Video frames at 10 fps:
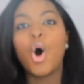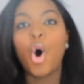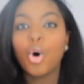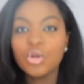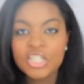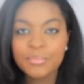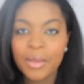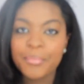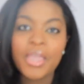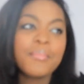holding
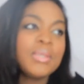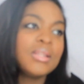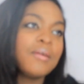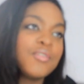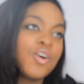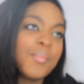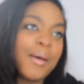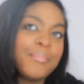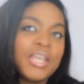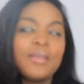my baby, loving on
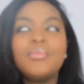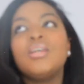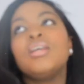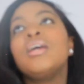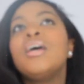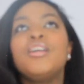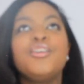my baby.